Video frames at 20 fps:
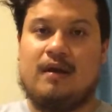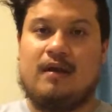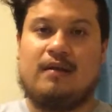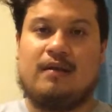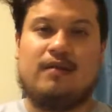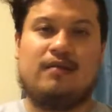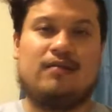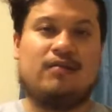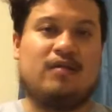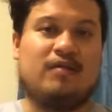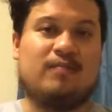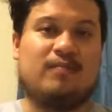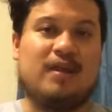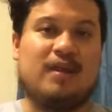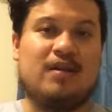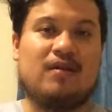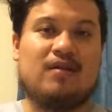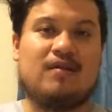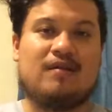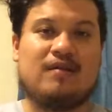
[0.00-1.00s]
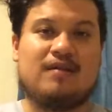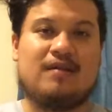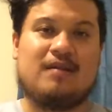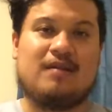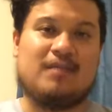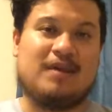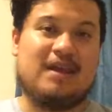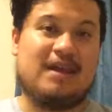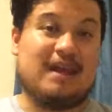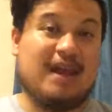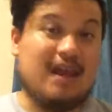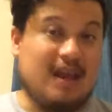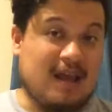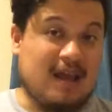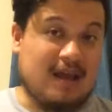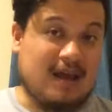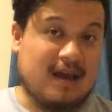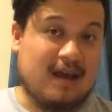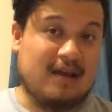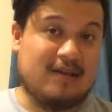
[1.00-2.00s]
This dude has been there since the
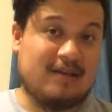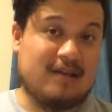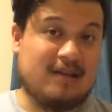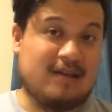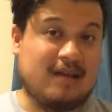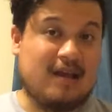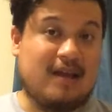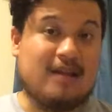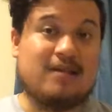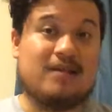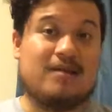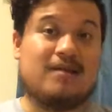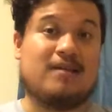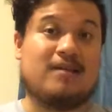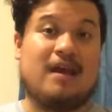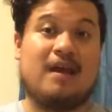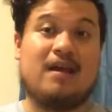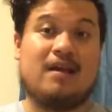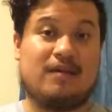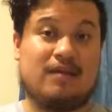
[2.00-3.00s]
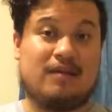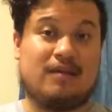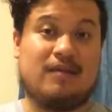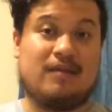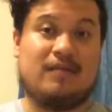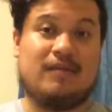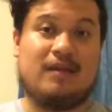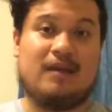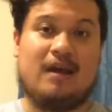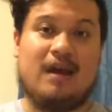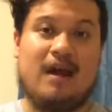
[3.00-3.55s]
beginning, guys. That's saying something.